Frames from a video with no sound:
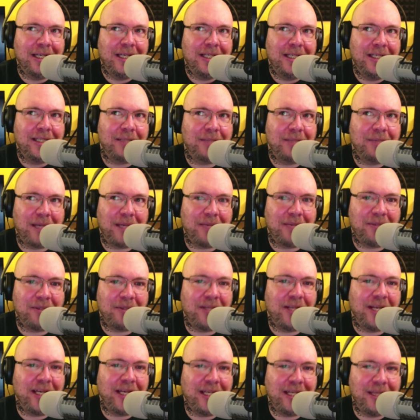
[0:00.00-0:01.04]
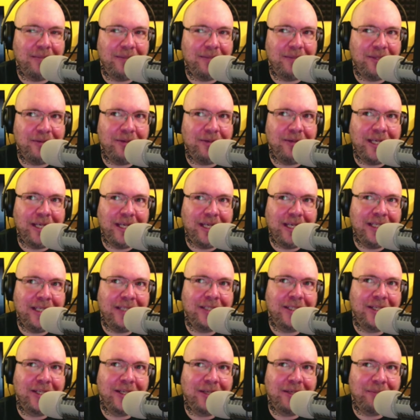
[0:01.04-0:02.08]
sometimes letting them do it is
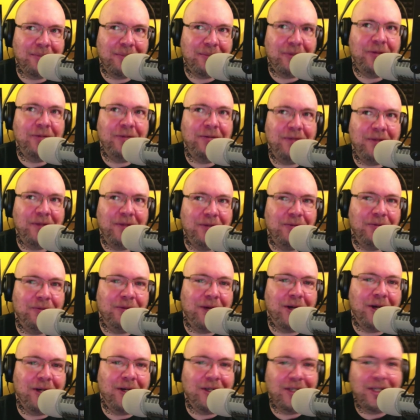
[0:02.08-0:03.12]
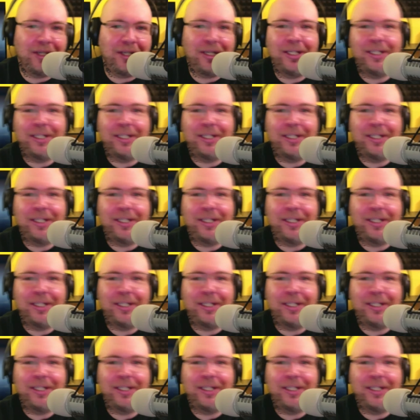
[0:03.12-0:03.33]
going to prove you wrong.